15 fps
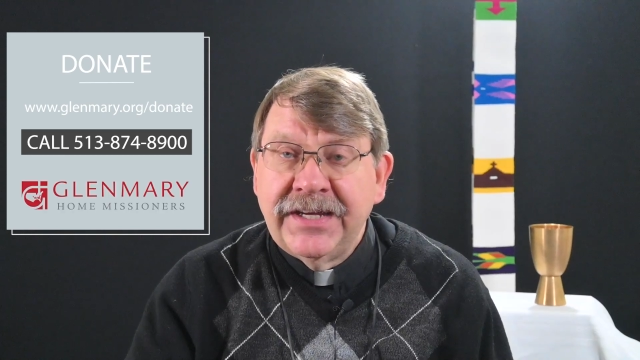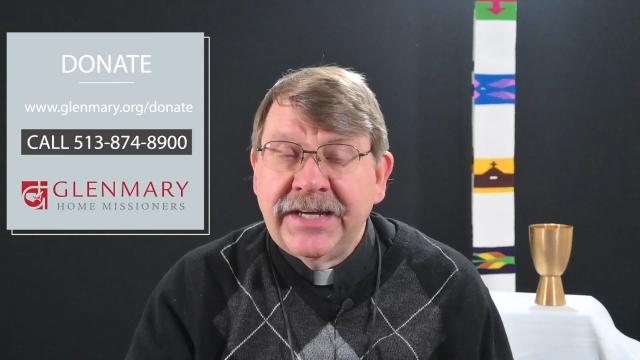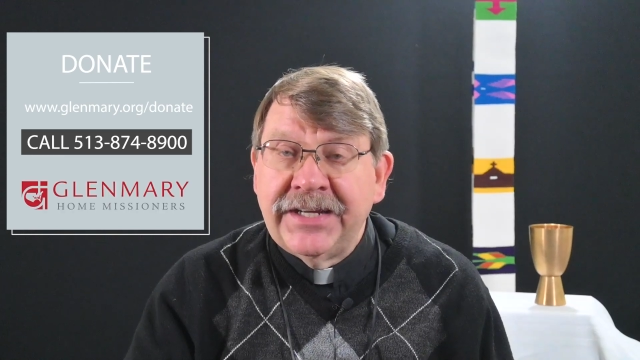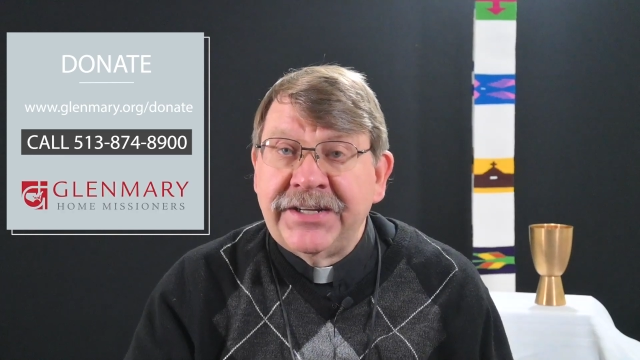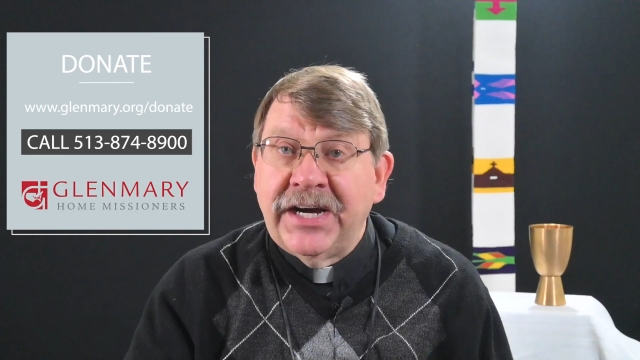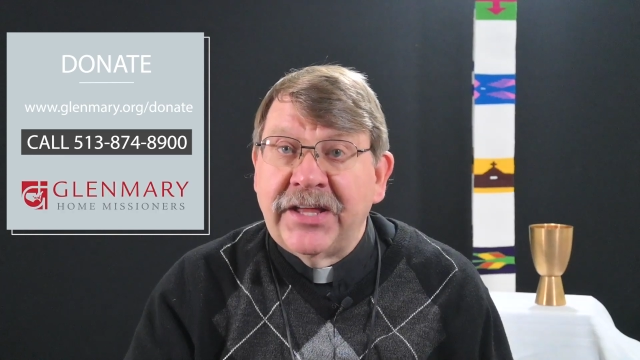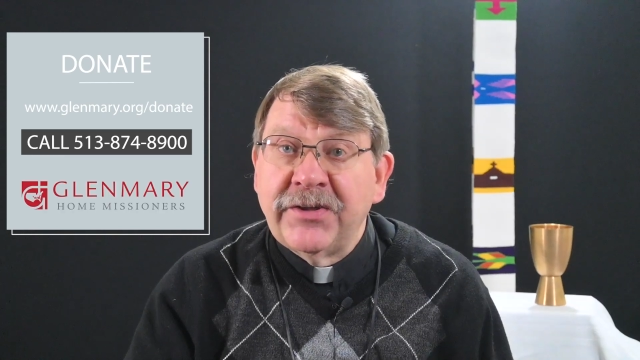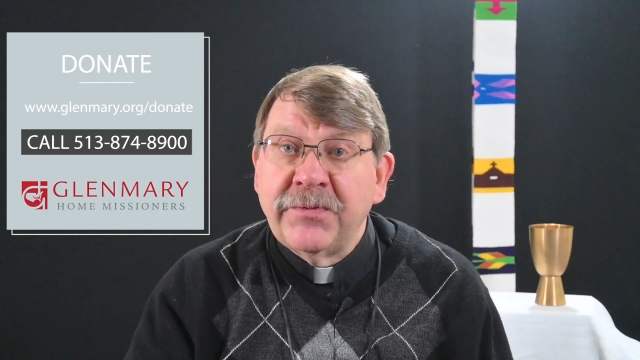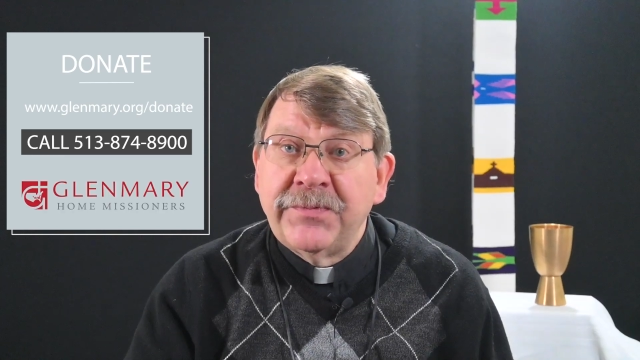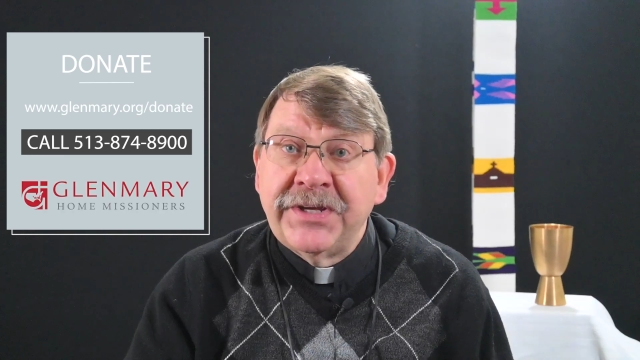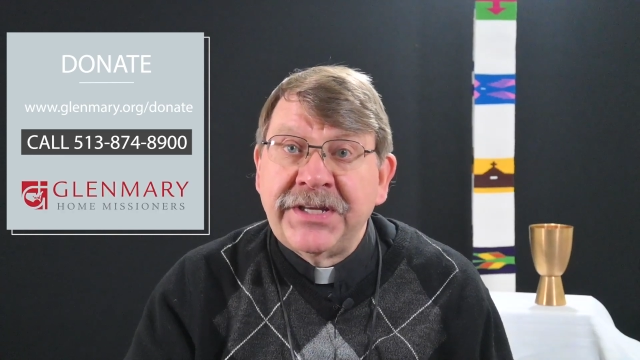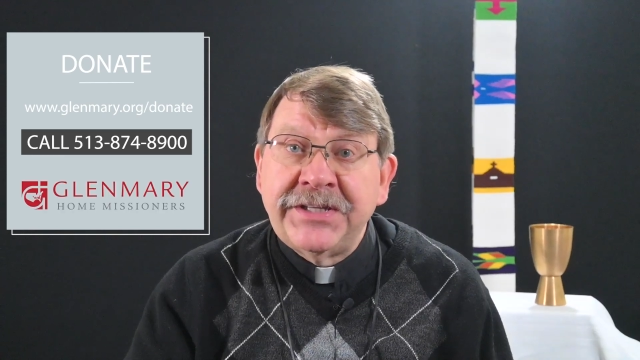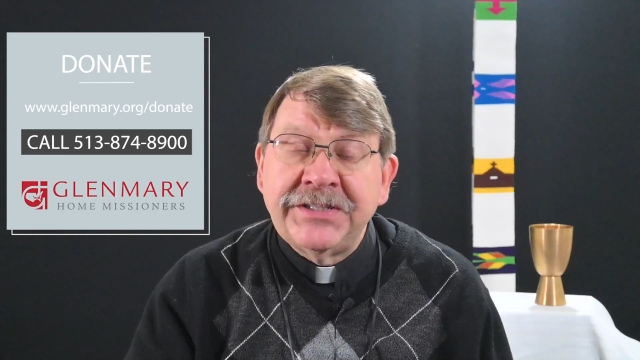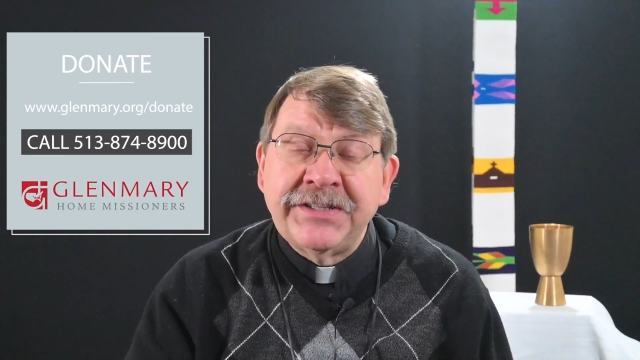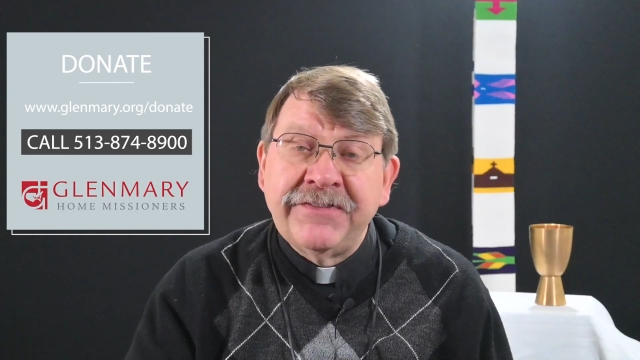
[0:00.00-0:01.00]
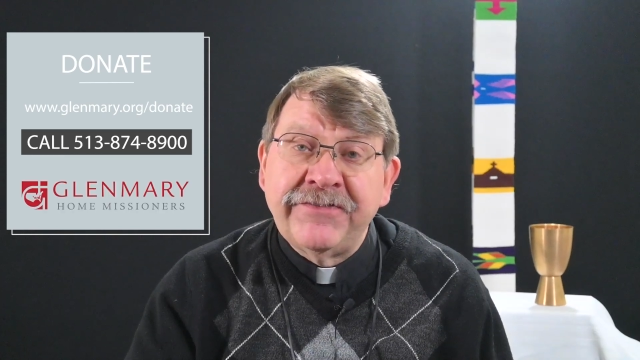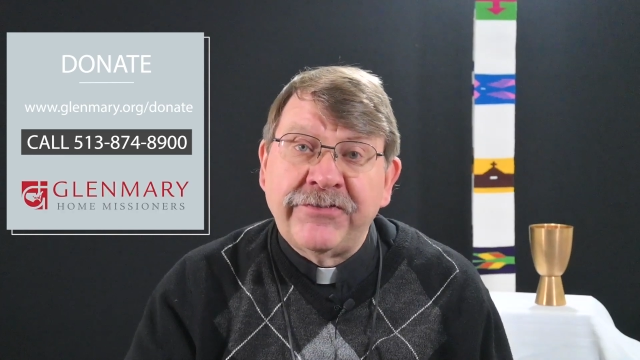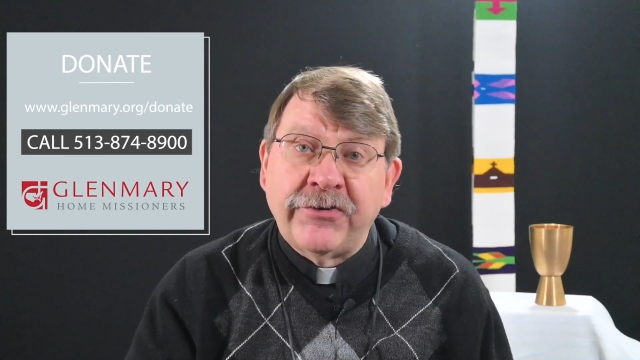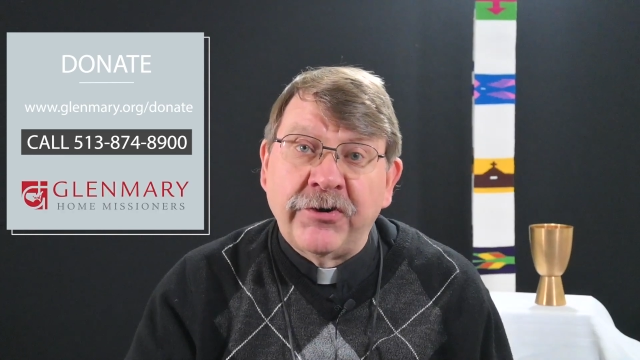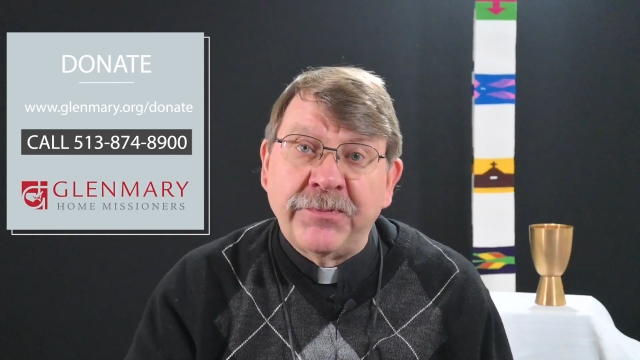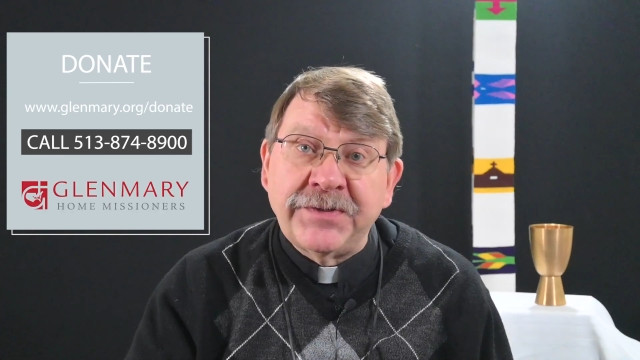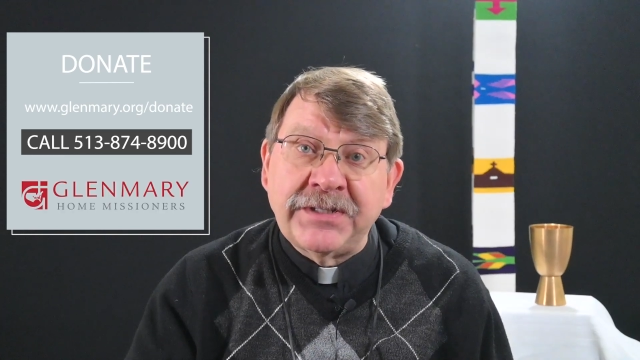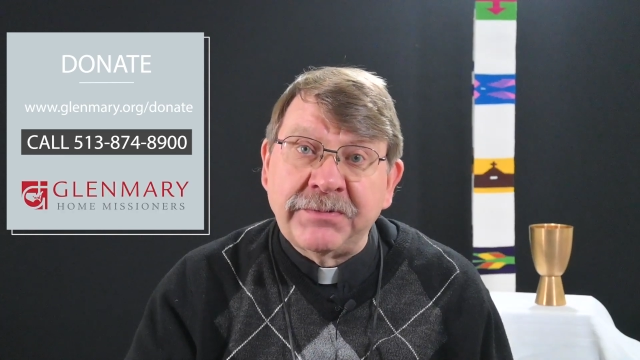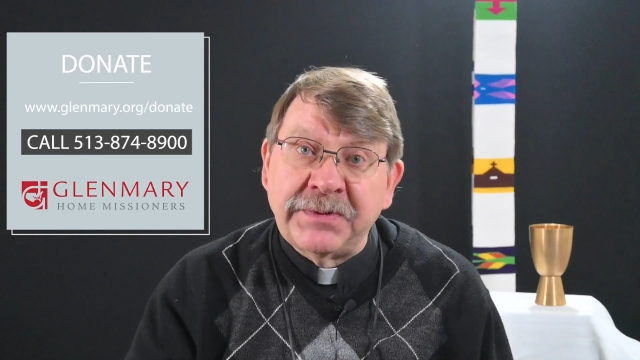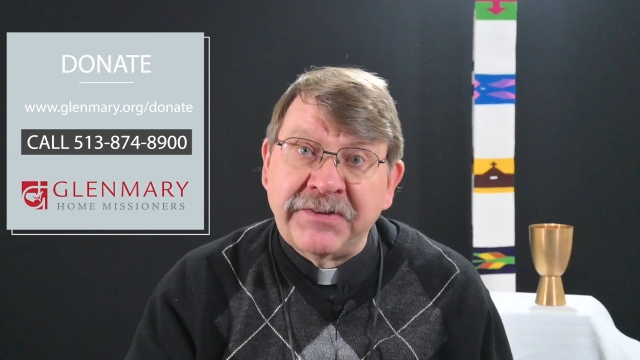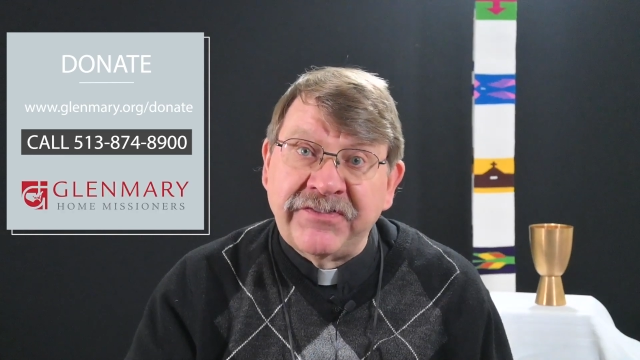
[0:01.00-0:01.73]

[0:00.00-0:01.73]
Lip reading: and other means and forms that will